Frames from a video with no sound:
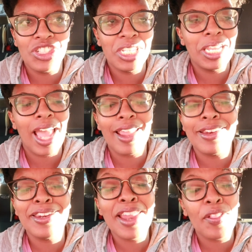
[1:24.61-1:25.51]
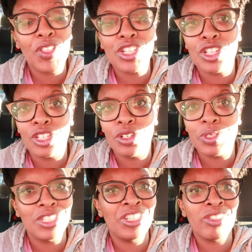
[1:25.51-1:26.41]
She ain't got nothing to
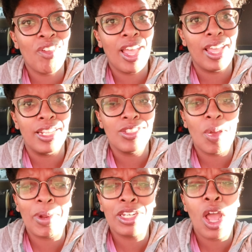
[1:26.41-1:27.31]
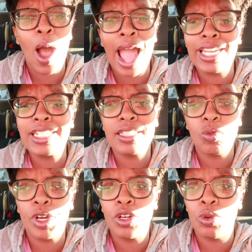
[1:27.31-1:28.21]
lose and she's fine. So I'm like, no, I need
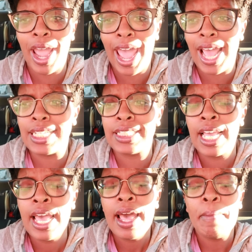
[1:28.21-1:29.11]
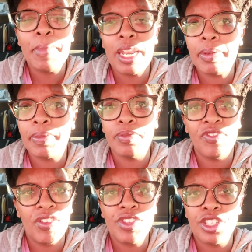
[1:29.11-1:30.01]
someone who has minimum
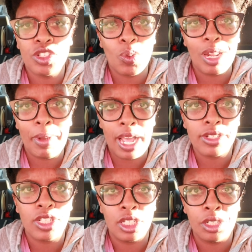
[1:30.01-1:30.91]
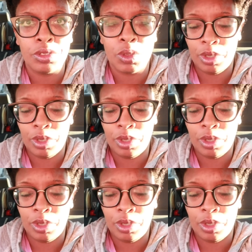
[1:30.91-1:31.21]
15 to 20 pounds to lose